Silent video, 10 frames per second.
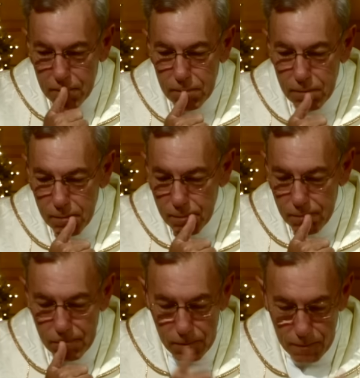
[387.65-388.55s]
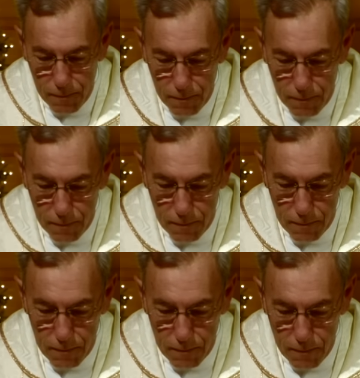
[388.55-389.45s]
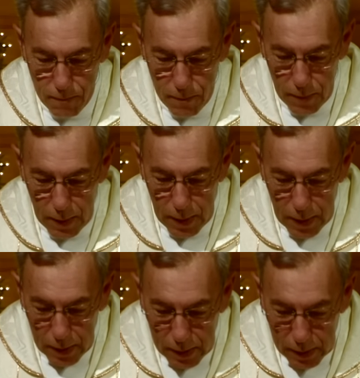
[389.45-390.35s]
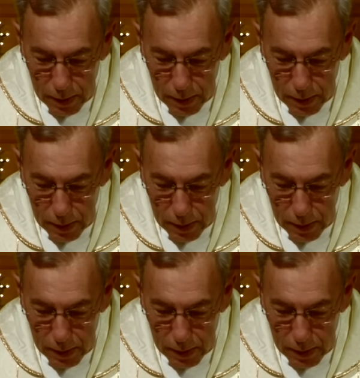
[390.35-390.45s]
(no one is talking)